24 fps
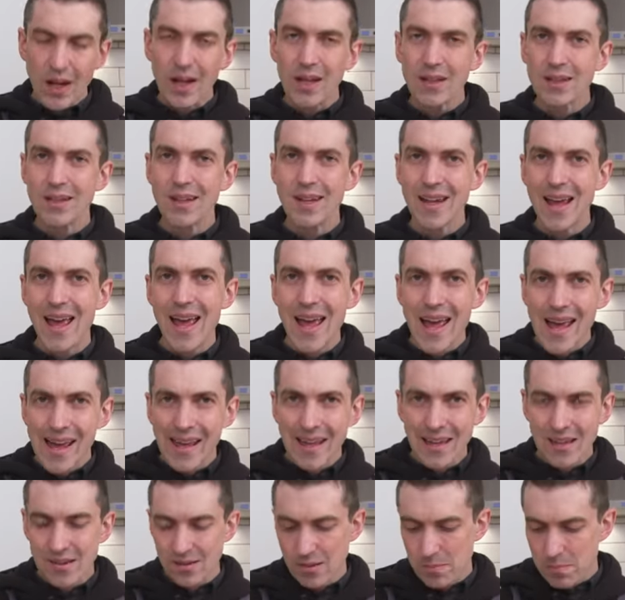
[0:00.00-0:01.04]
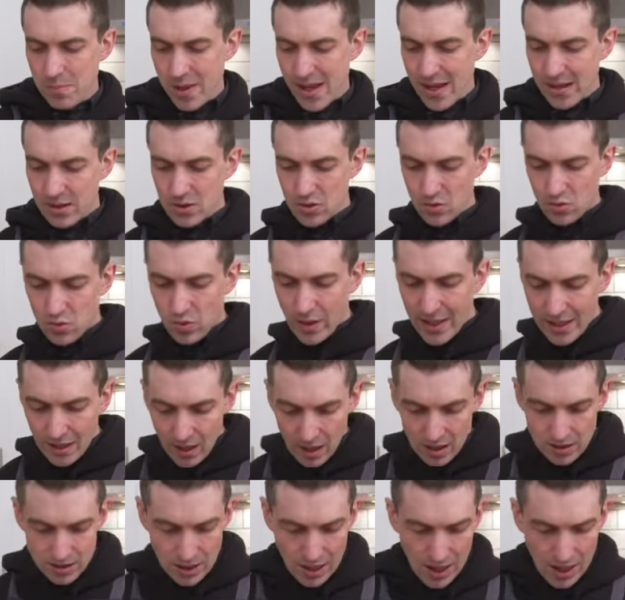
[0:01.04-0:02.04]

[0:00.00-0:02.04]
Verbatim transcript: got eggs baked right on